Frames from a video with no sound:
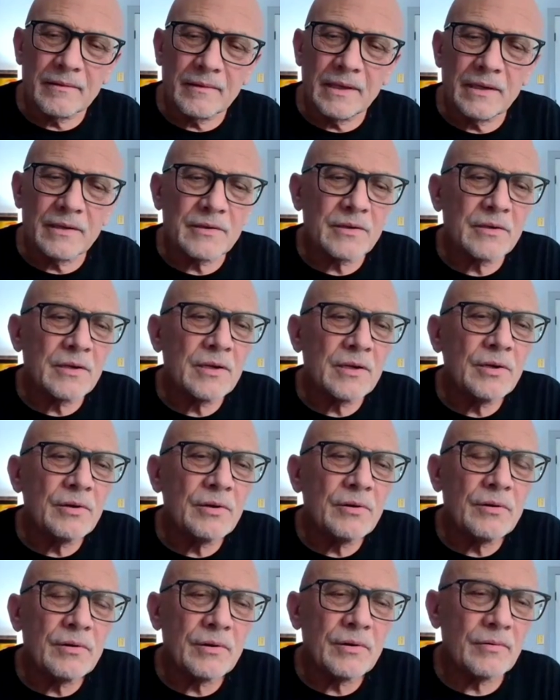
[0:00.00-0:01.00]
and it's
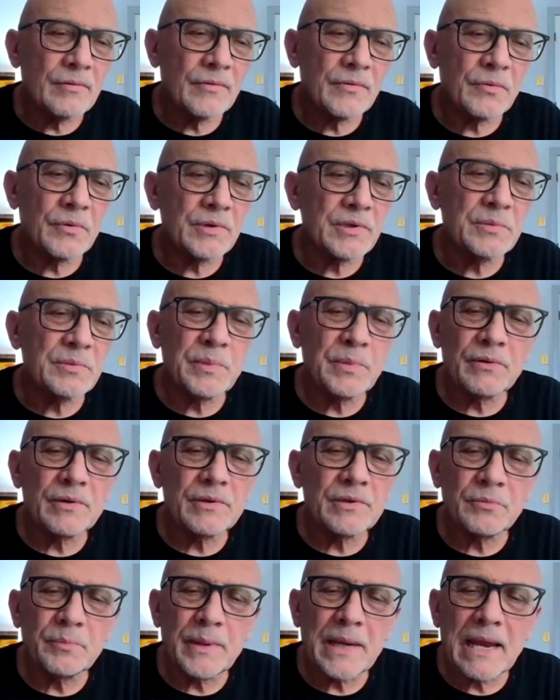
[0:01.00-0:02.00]
cured through a
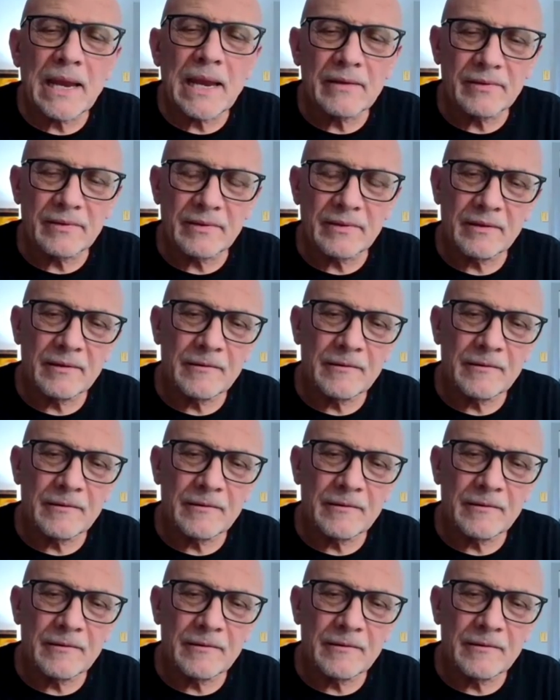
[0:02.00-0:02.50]
spiritual path.